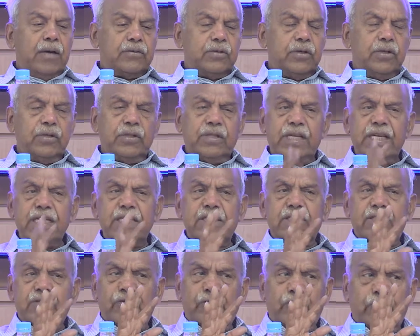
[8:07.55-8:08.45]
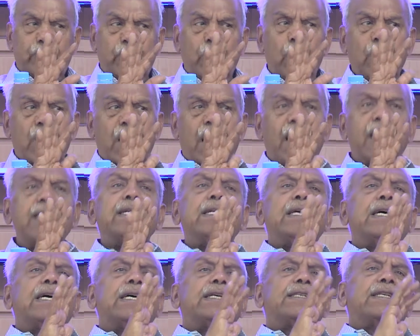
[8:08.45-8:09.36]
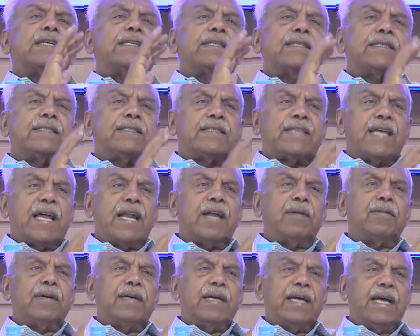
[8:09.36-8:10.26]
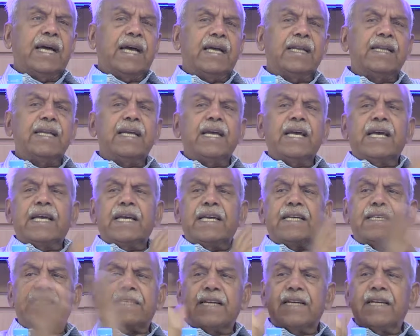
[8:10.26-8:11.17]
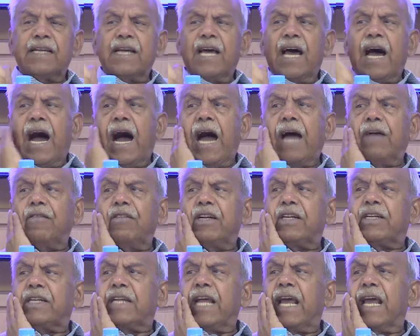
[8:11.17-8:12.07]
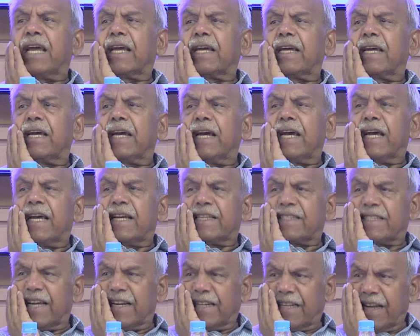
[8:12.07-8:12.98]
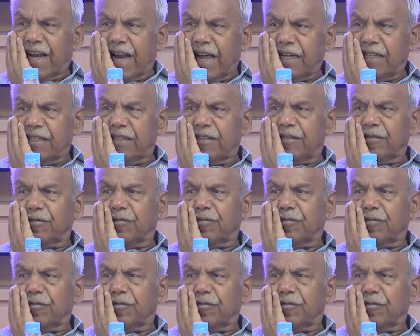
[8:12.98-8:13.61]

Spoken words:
So these 4 ideas that Sarabhai had, he said, I will take a satellite,